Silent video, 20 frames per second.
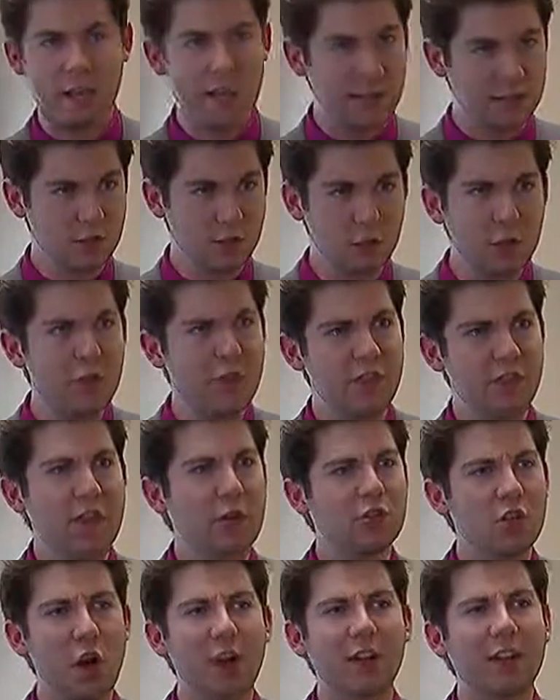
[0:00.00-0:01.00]
it's clear that
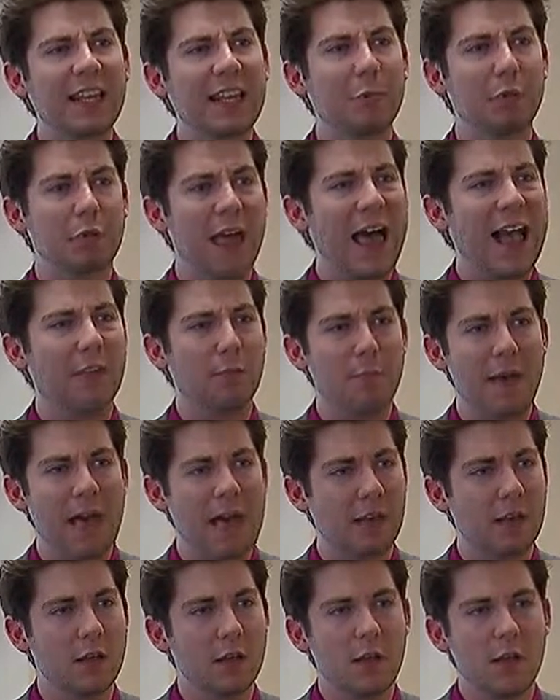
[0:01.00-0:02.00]
they're targeting black men.